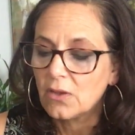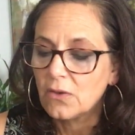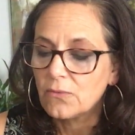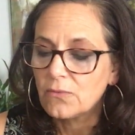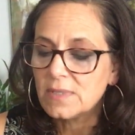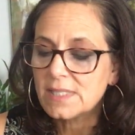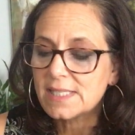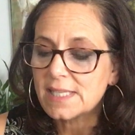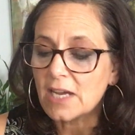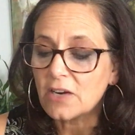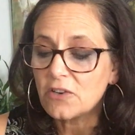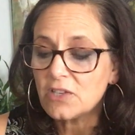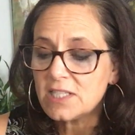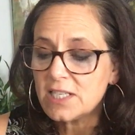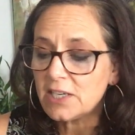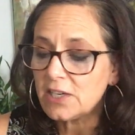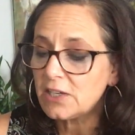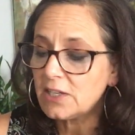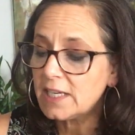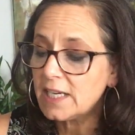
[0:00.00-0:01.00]
When
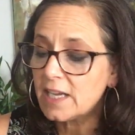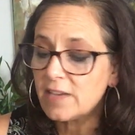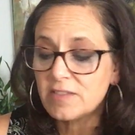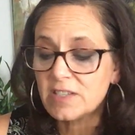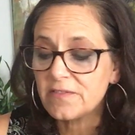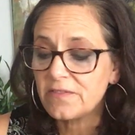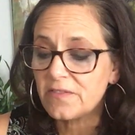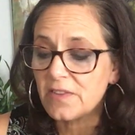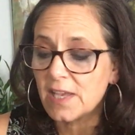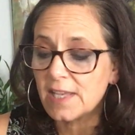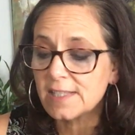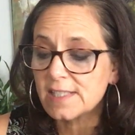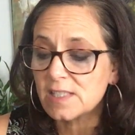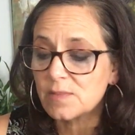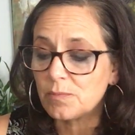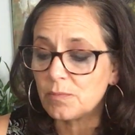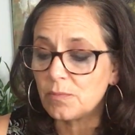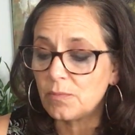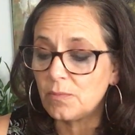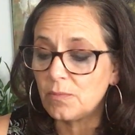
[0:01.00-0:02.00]
Secretary of Defense
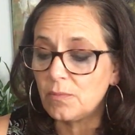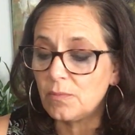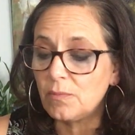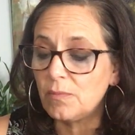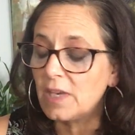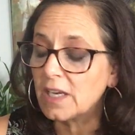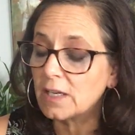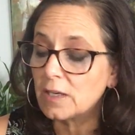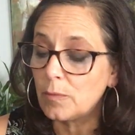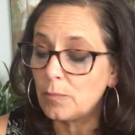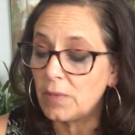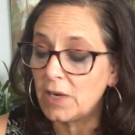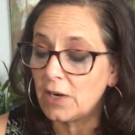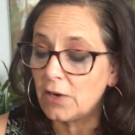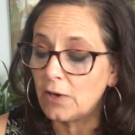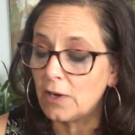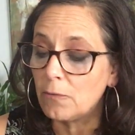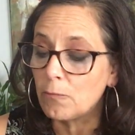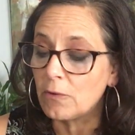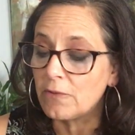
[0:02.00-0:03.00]

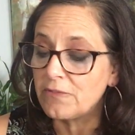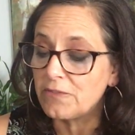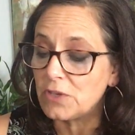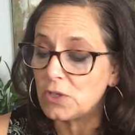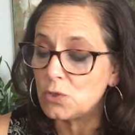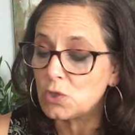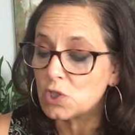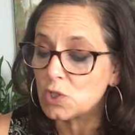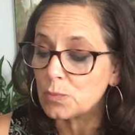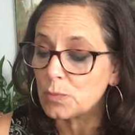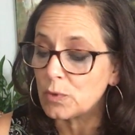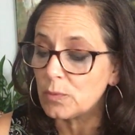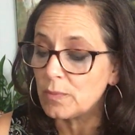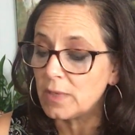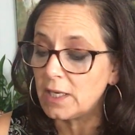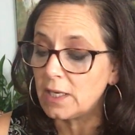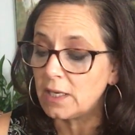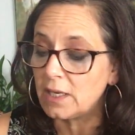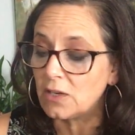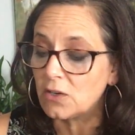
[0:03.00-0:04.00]
McNamara refused to
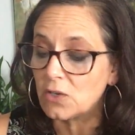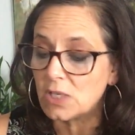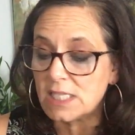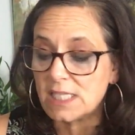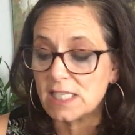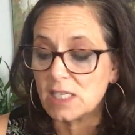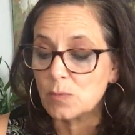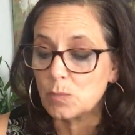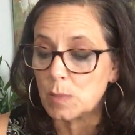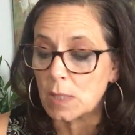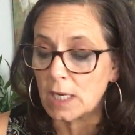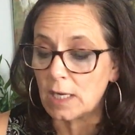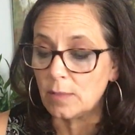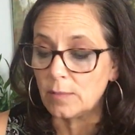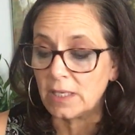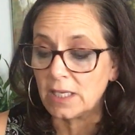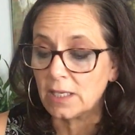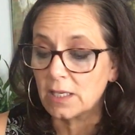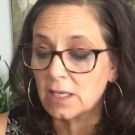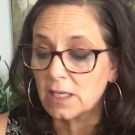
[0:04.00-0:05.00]
permit increasing
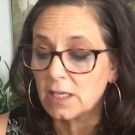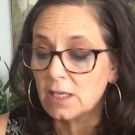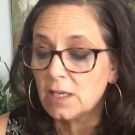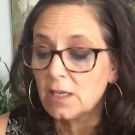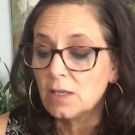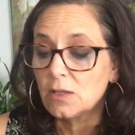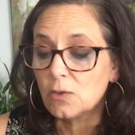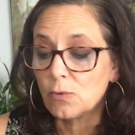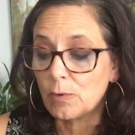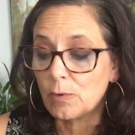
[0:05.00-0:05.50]
bombing, the